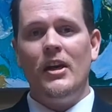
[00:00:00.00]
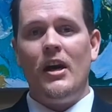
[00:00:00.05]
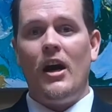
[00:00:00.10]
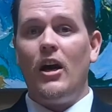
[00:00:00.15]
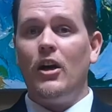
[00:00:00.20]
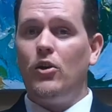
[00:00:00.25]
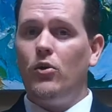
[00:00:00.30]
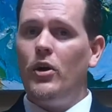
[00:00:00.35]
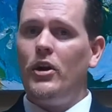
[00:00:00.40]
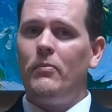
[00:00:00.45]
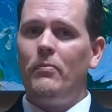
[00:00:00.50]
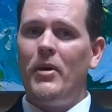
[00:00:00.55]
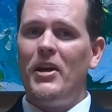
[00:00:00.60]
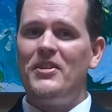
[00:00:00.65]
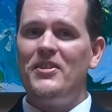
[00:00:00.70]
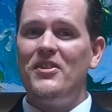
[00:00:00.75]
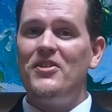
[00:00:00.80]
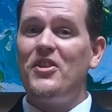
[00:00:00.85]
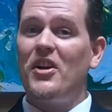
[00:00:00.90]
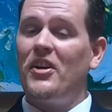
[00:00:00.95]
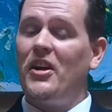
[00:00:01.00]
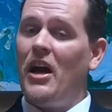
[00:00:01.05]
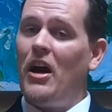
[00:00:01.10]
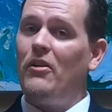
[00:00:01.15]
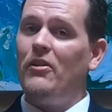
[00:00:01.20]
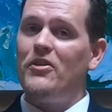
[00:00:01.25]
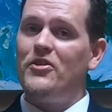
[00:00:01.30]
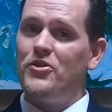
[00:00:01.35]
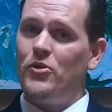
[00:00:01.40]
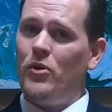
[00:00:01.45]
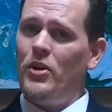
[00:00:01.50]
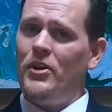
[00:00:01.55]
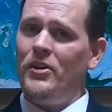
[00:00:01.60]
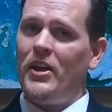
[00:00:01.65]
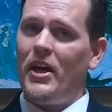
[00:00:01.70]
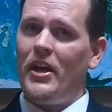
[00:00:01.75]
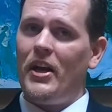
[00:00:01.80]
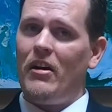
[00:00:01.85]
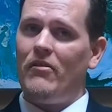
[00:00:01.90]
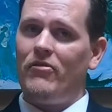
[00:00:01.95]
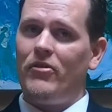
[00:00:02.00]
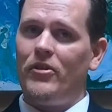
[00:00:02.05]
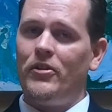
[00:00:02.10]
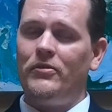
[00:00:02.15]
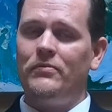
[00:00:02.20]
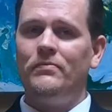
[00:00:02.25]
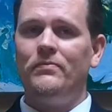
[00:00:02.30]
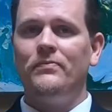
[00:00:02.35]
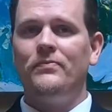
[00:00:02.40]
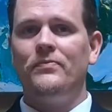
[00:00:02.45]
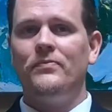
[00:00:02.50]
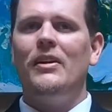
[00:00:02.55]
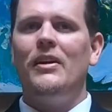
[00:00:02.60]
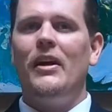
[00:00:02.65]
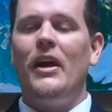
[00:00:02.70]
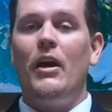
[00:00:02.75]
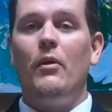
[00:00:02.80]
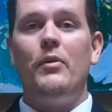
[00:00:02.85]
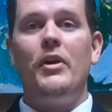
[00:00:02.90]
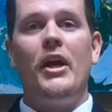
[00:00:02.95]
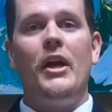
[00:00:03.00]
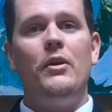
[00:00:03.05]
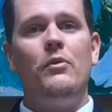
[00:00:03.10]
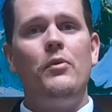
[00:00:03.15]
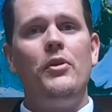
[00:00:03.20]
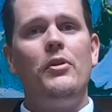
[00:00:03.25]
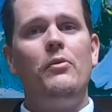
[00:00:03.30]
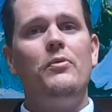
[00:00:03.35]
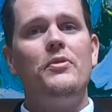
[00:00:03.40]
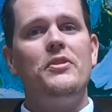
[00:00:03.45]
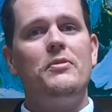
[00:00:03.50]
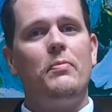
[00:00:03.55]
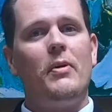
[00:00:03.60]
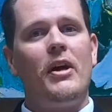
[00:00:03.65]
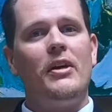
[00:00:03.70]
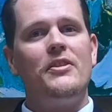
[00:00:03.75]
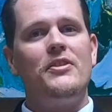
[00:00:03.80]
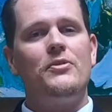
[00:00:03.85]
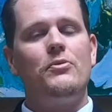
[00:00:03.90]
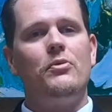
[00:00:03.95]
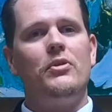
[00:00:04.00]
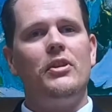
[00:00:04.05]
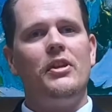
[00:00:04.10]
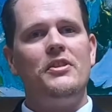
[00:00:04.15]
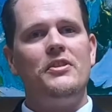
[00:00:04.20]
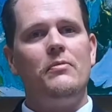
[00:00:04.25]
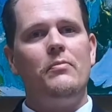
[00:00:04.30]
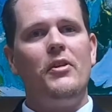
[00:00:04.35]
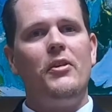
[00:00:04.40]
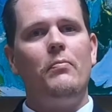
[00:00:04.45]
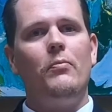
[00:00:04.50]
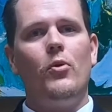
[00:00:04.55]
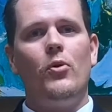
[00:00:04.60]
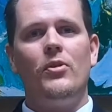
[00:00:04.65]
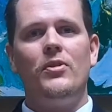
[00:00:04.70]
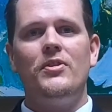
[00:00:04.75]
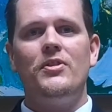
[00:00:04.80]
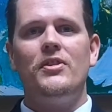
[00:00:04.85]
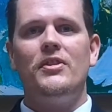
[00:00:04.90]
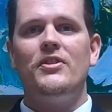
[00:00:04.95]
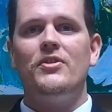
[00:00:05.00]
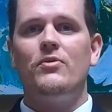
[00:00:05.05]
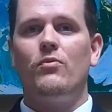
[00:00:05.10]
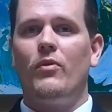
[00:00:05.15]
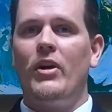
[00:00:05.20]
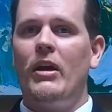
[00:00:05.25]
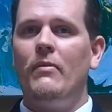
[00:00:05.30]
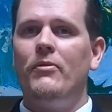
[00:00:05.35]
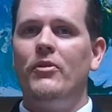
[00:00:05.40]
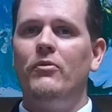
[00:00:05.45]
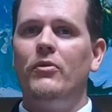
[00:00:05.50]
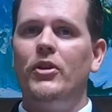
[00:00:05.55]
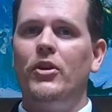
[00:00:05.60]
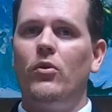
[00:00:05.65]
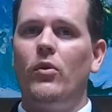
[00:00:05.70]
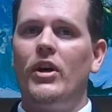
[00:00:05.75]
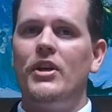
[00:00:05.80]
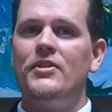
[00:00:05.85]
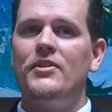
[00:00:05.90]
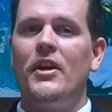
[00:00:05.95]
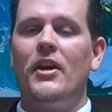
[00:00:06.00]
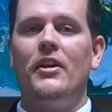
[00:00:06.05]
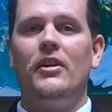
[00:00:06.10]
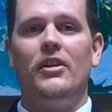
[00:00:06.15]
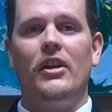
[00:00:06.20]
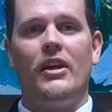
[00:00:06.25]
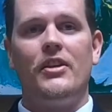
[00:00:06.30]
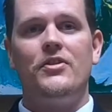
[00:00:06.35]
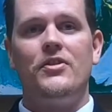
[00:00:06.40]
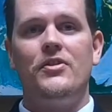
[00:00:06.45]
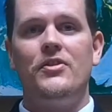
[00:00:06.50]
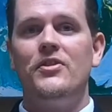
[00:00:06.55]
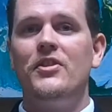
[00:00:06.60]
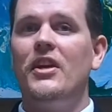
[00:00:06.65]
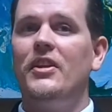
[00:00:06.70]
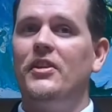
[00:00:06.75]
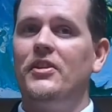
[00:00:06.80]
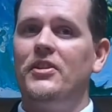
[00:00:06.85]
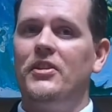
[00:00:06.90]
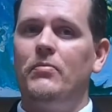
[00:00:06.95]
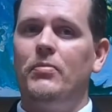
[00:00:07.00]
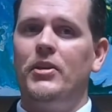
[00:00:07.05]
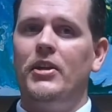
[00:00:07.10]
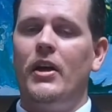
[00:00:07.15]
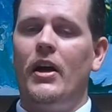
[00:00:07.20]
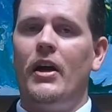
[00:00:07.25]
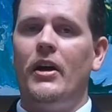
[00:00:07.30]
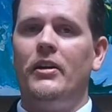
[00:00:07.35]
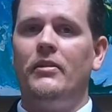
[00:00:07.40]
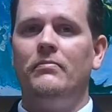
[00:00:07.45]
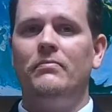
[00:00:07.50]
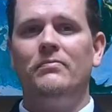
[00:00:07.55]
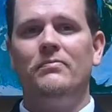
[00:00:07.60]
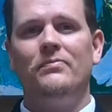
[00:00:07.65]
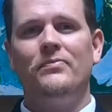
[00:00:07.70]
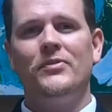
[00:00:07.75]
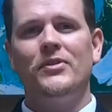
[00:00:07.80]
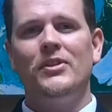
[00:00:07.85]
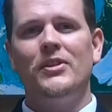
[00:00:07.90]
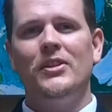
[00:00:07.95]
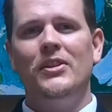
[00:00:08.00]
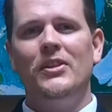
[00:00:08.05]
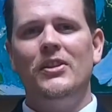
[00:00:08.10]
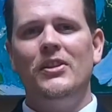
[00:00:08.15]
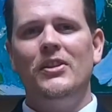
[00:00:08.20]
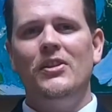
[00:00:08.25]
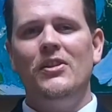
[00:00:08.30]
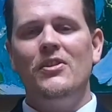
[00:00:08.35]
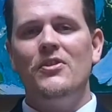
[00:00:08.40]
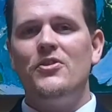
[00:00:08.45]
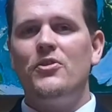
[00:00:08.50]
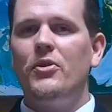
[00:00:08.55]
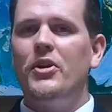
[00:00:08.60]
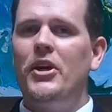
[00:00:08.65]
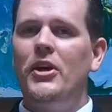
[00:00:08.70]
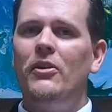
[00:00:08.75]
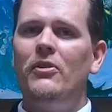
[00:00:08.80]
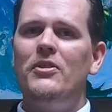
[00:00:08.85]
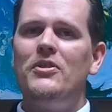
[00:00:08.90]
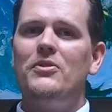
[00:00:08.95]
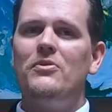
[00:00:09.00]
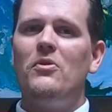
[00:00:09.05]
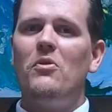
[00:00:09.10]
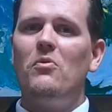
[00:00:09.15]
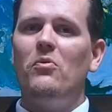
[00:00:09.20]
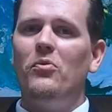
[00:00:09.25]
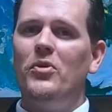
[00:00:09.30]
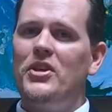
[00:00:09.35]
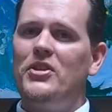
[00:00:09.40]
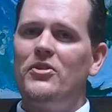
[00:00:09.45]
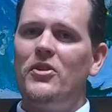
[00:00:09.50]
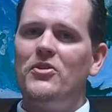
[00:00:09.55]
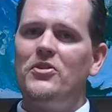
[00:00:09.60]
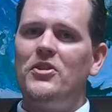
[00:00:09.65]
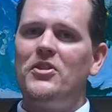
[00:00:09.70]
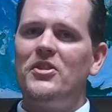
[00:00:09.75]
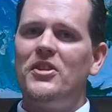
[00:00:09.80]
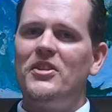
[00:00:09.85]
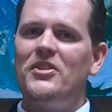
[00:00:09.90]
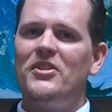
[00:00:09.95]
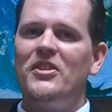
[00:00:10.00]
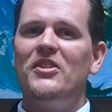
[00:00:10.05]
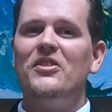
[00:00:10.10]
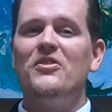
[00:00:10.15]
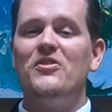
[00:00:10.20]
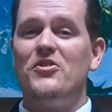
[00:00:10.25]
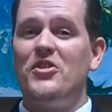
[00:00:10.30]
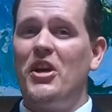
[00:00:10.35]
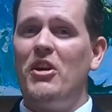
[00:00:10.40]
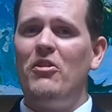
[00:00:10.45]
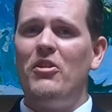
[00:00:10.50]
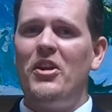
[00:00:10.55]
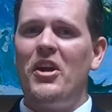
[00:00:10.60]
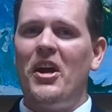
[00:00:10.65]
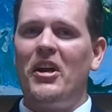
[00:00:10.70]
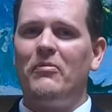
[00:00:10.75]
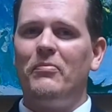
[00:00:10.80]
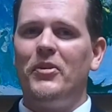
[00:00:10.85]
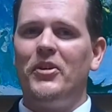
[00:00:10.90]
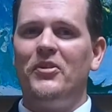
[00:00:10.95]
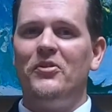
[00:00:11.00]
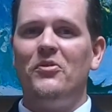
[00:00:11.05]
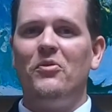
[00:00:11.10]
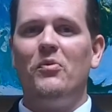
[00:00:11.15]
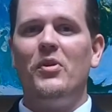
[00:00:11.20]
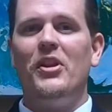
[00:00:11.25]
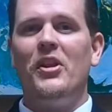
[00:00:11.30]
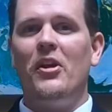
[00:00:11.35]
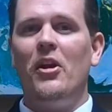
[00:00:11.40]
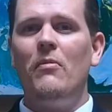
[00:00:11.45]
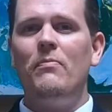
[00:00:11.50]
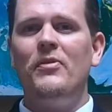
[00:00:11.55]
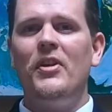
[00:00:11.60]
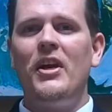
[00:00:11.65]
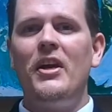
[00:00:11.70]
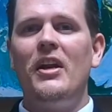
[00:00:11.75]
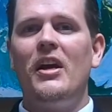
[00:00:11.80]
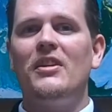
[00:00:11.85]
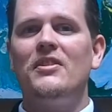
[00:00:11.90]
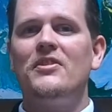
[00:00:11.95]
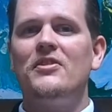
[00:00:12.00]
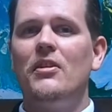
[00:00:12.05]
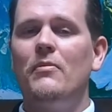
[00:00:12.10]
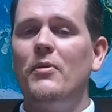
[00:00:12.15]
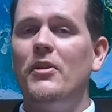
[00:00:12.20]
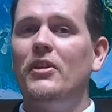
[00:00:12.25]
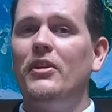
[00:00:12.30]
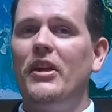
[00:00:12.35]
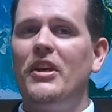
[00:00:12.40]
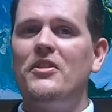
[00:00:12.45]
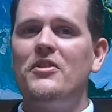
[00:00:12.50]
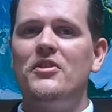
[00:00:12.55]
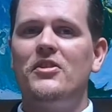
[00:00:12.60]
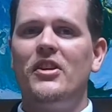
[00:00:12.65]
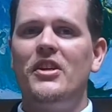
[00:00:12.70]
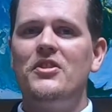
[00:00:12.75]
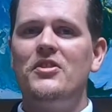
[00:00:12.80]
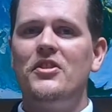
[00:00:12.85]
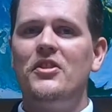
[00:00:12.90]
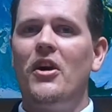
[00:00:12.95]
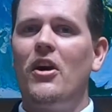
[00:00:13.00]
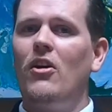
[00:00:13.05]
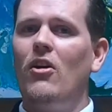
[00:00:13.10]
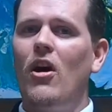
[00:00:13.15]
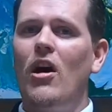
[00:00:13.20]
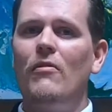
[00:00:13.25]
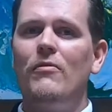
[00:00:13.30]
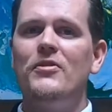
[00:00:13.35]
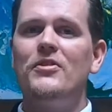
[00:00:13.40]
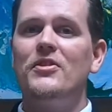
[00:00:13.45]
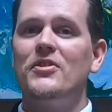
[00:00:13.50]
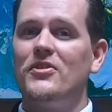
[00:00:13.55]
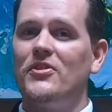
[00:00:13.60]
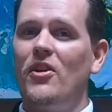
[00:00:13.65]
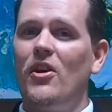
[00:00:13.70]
a quick message on how to join that effort, and we end with a response to Elizabeth Mortenson's Ramthun Request on elections and the DPI. So here is Research Assistant Jared Heckman with an update on some of the legislation our office is